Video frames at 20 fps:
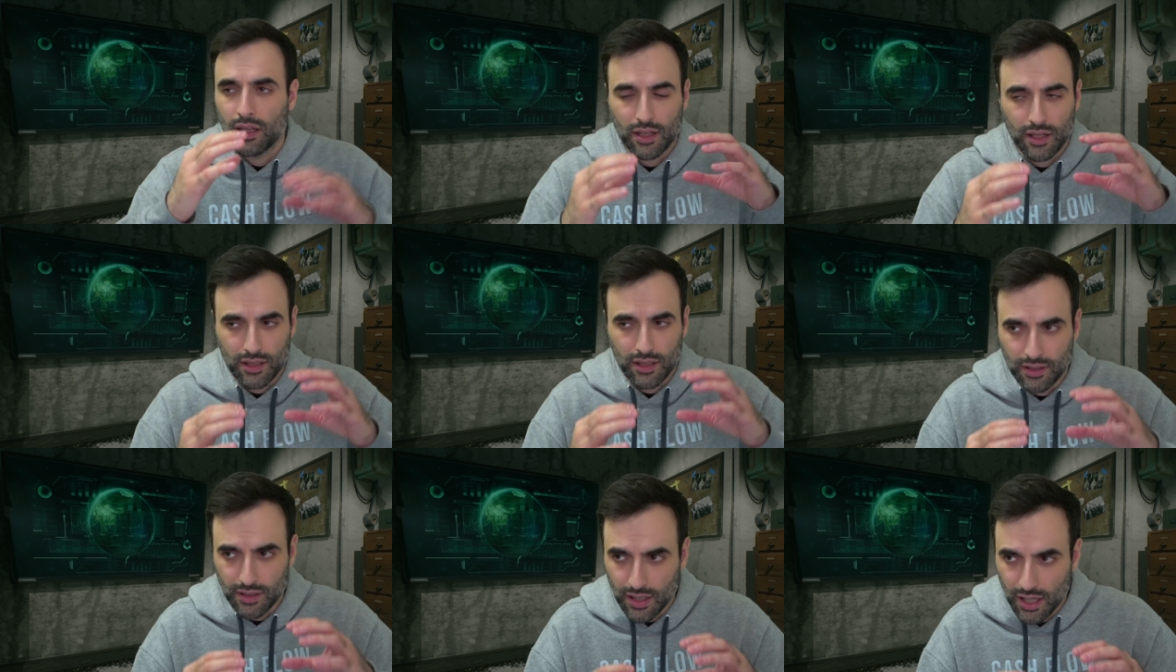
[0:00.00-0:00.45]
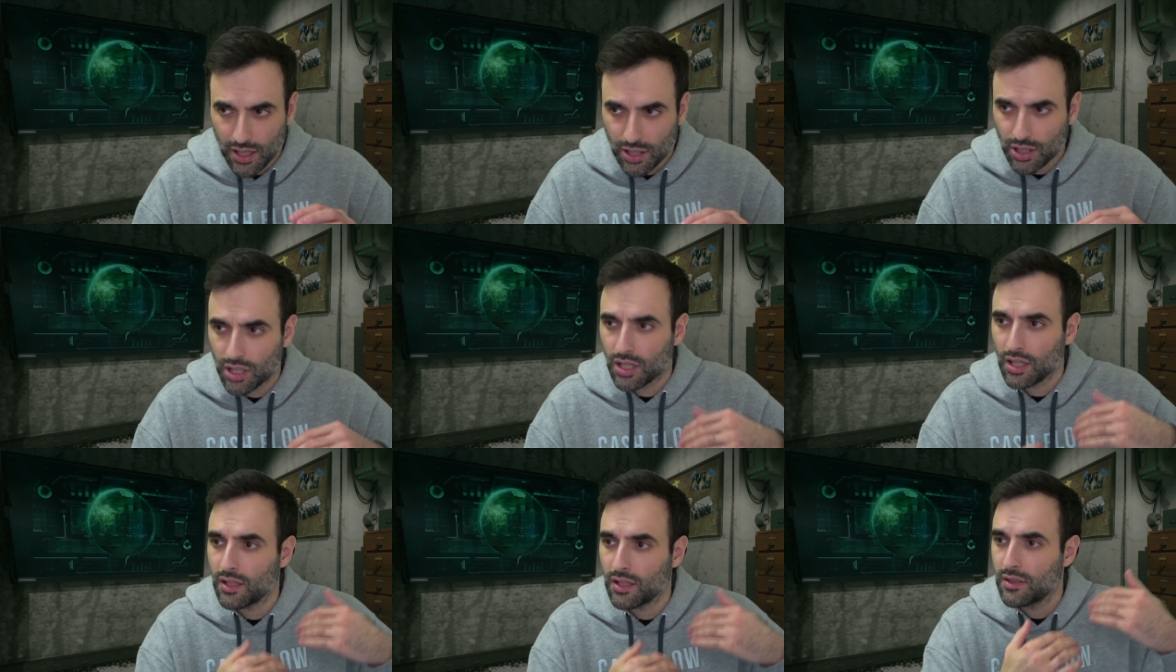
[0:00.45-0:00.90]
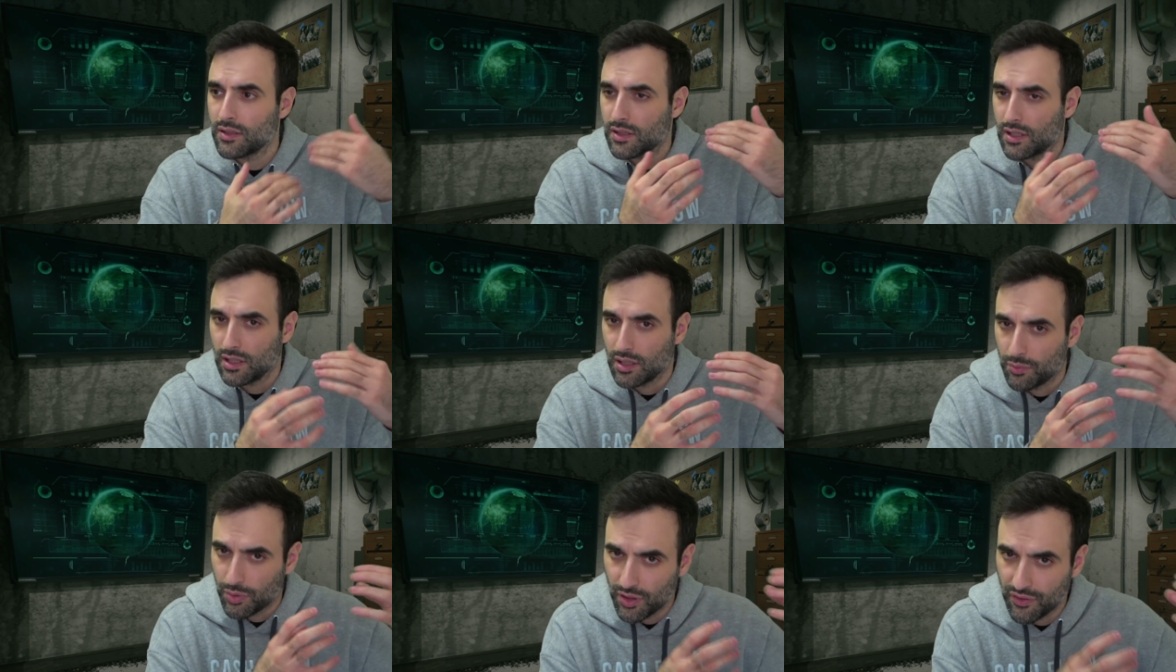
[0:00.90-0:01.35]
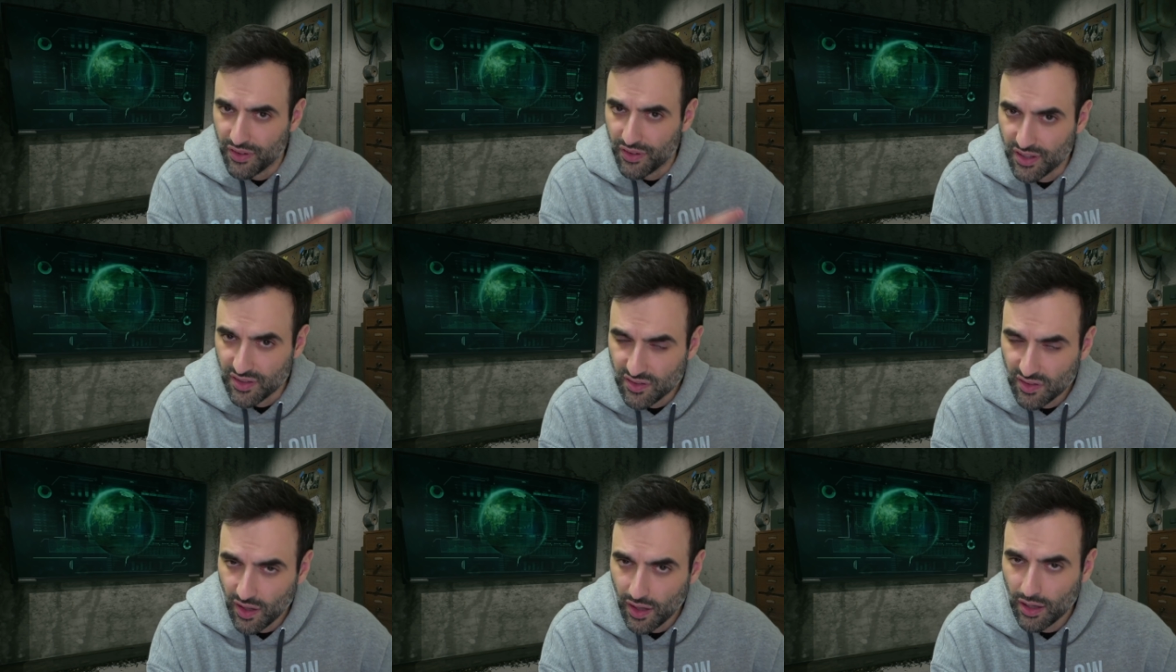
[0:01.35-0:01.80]
the conditions in the
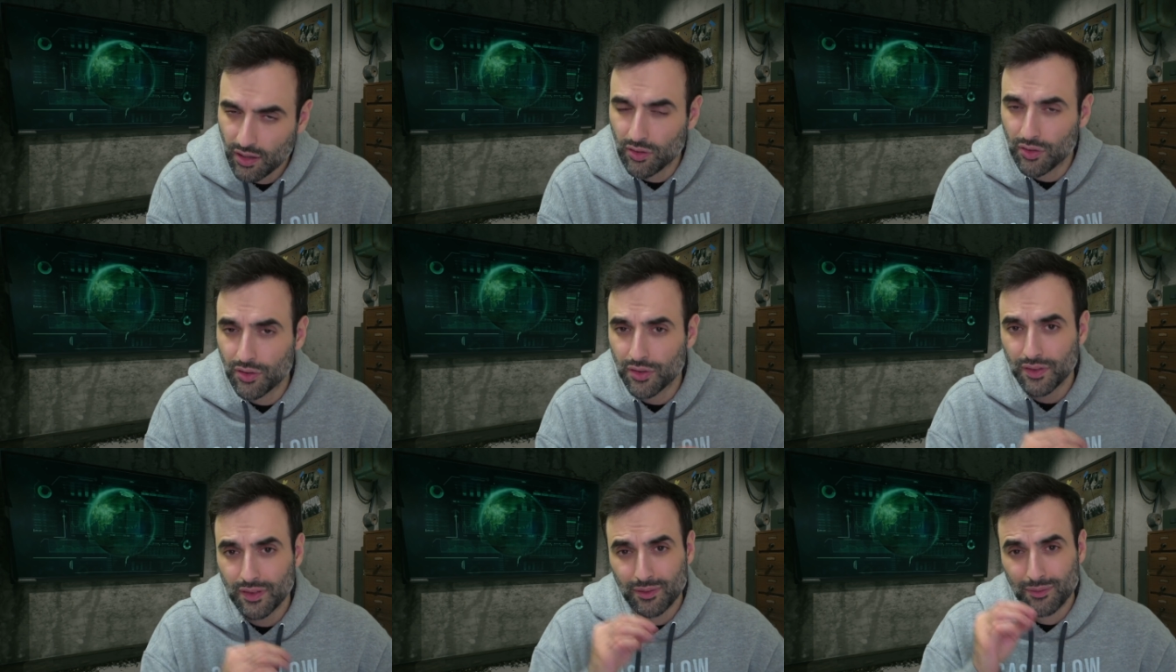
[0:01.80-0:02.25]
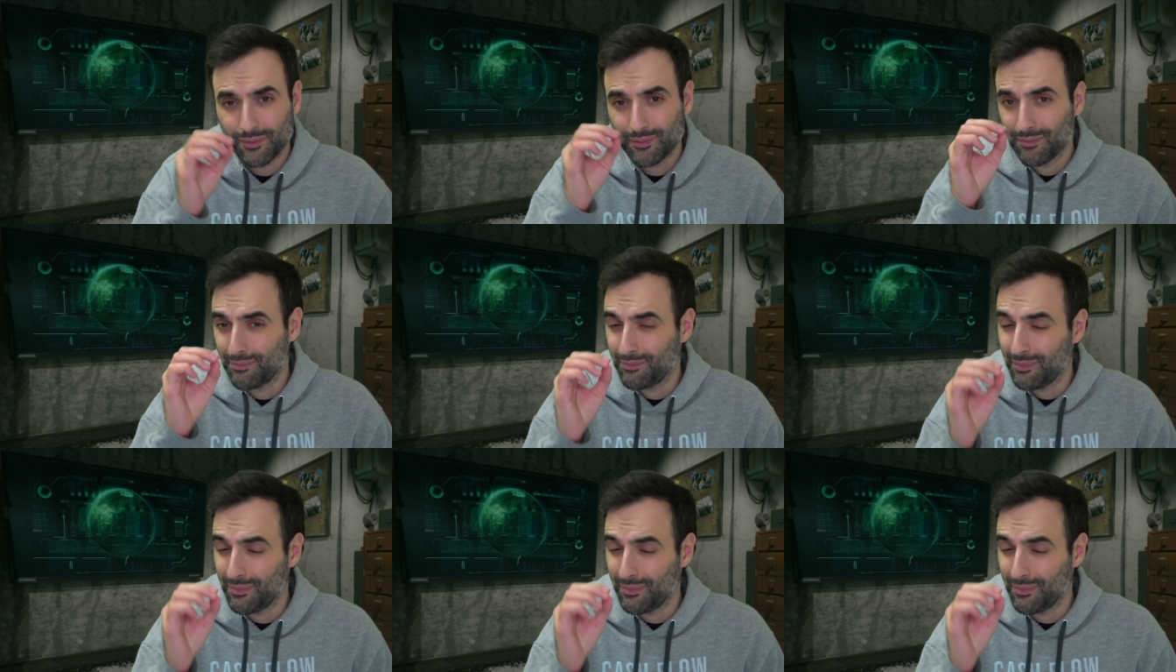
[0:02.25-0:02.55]
previous cycles.